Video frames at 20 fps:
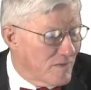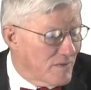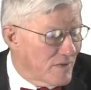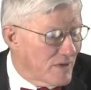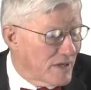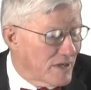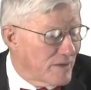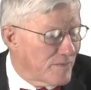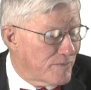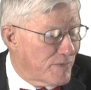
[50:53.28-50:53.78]

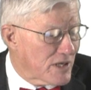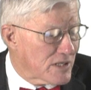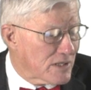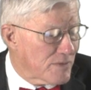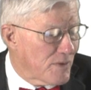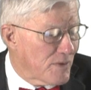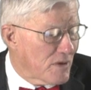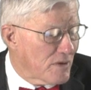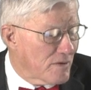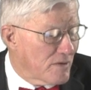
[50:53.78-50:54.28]
the
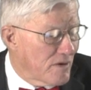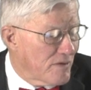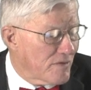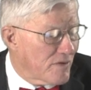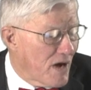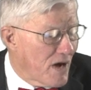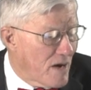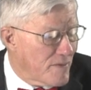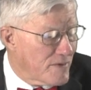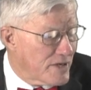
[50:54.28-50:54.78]
principle of
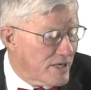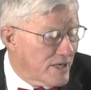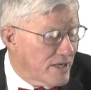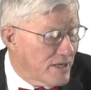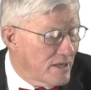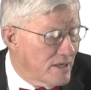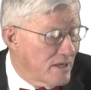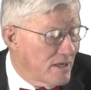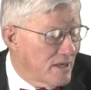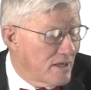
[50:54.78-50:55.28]
comity,
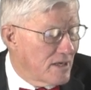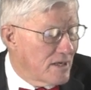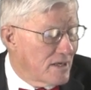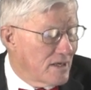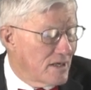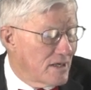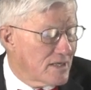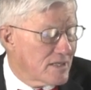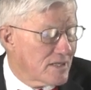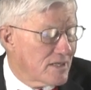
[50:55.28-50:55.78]

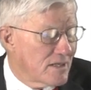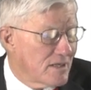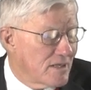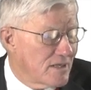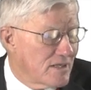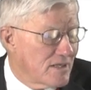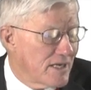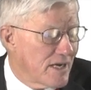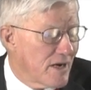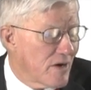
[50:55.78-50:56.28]
that's
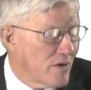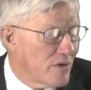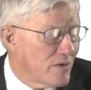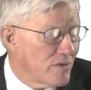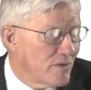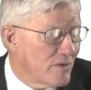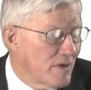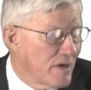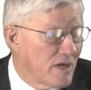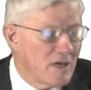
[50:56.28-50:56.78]

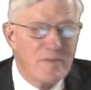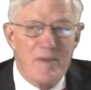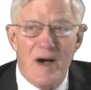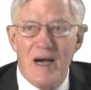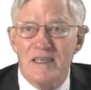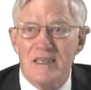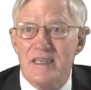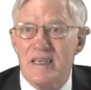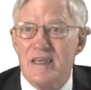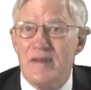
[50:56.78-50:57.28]

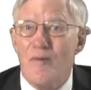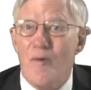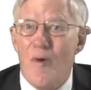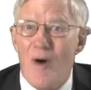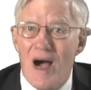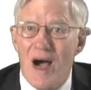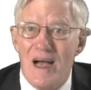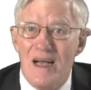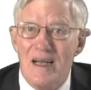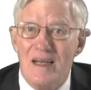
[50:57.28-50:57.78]

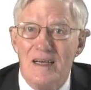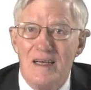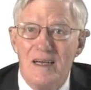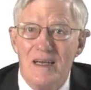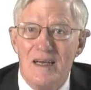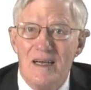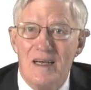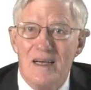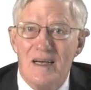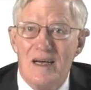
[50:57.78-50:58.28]
C-O-M-I-T-Y.
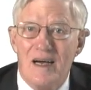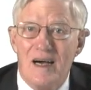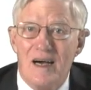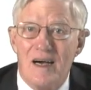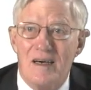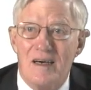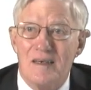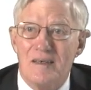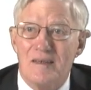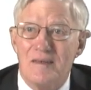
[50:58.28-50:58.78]

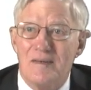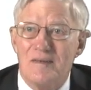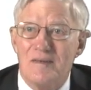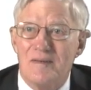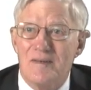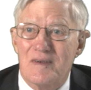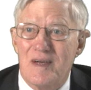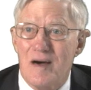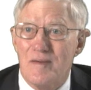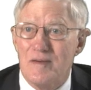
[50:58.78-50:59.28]

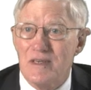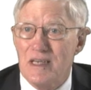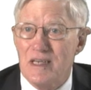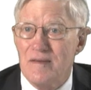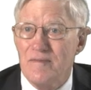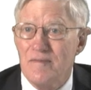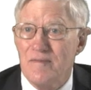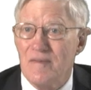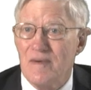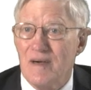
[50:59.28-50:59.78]
Comity
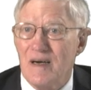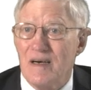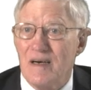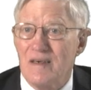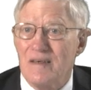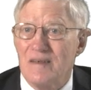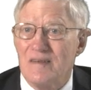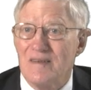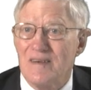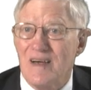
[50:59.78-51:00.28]

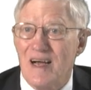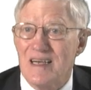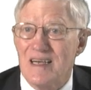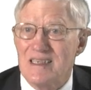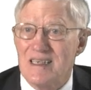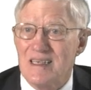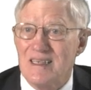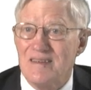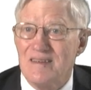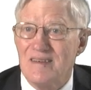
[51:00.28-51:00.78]

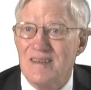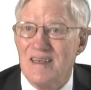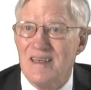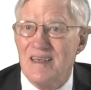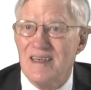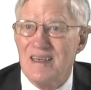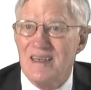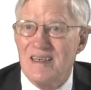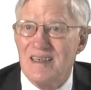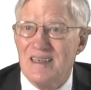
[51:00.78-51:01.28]
actually
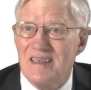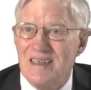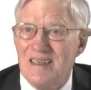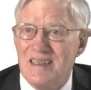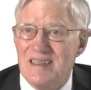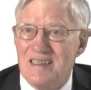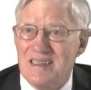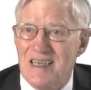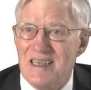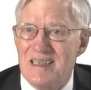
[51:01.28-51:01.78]

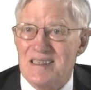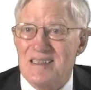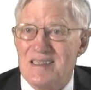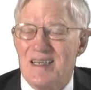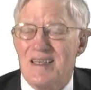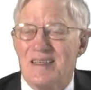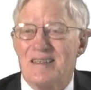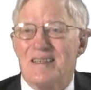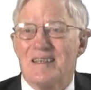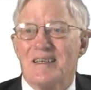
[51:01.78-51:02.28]
says
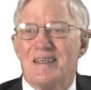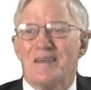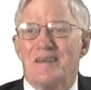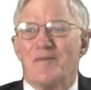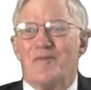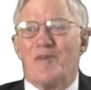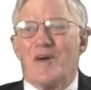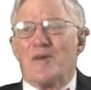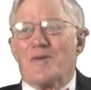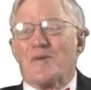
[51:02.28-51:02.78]
that the
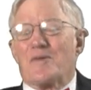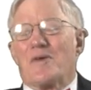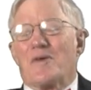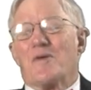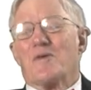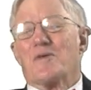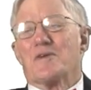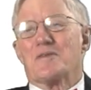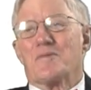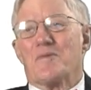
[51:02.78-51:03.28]
federal
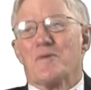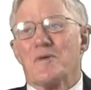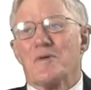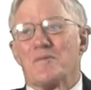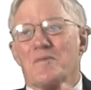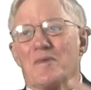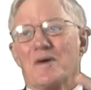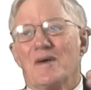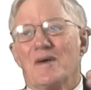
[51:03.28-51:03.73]
courts will